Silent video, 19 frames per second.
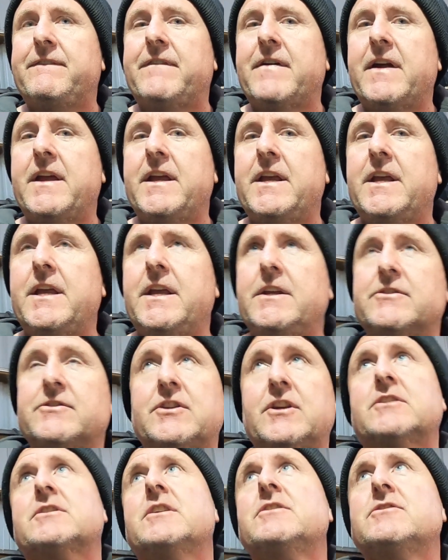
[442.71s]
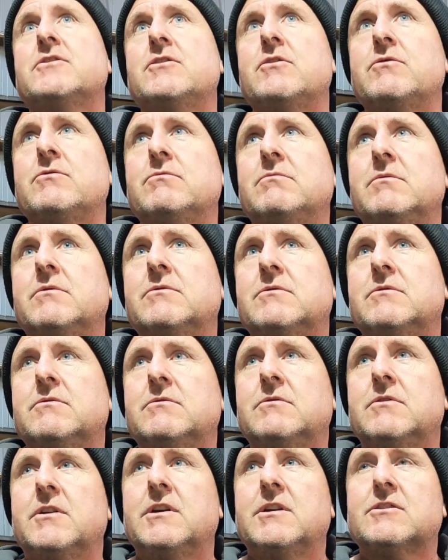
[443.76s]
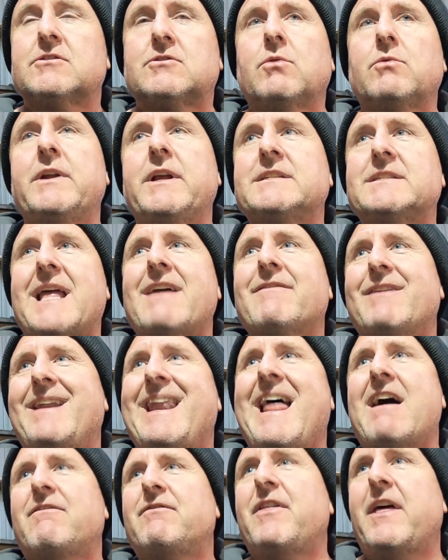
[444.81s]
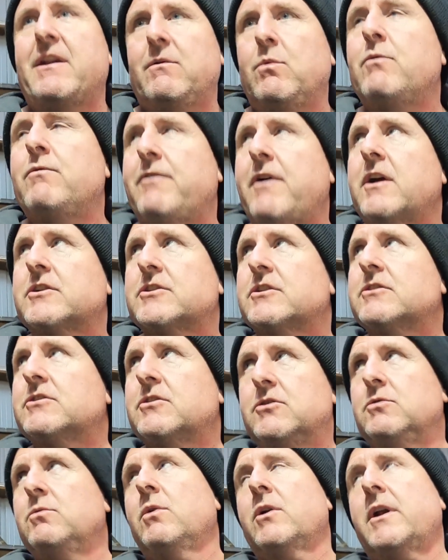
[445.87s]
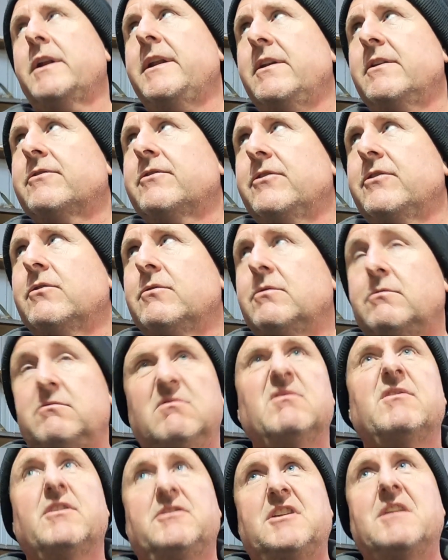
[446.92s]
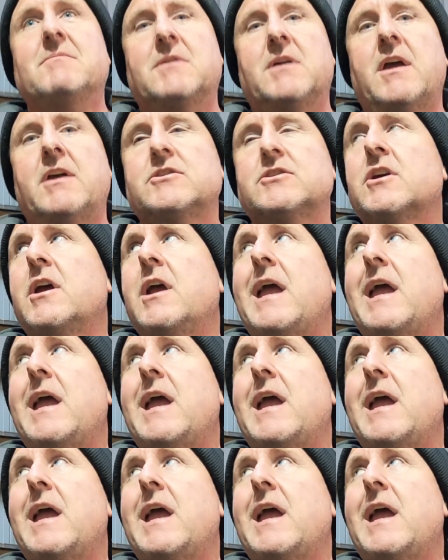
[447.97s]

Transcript: V6 ECU still needs to have enough that it will function to do what I need it to do. Yeah. The temp gauge.